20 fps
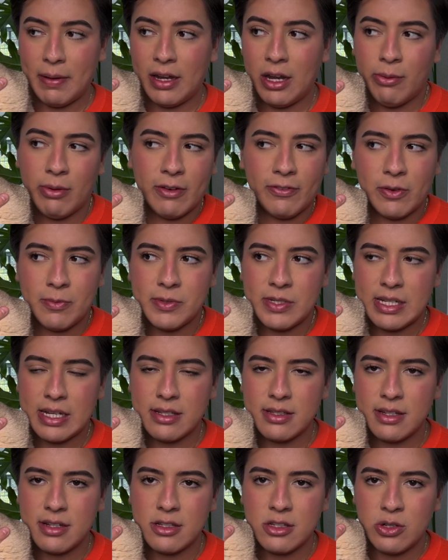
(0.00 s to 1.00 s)
anywhere from
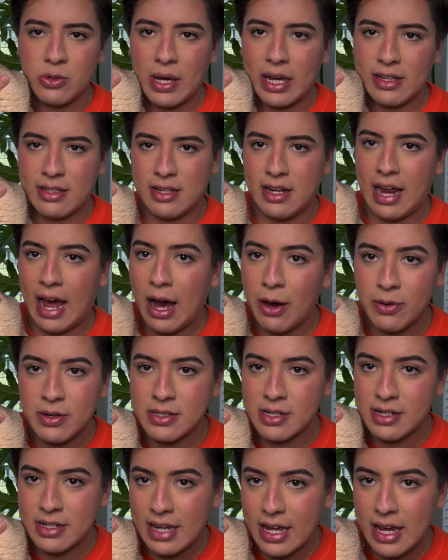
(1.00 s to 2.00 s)
16 to 18
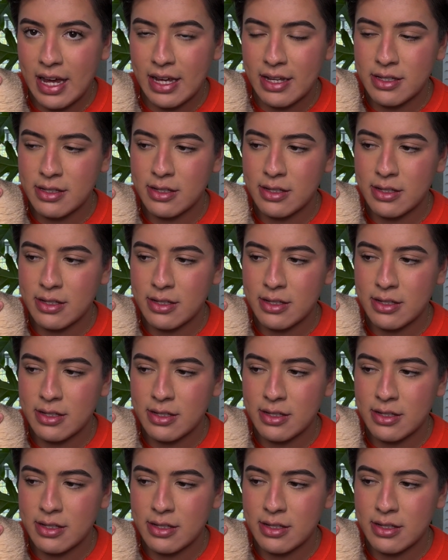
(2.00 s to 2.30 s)
hours a day,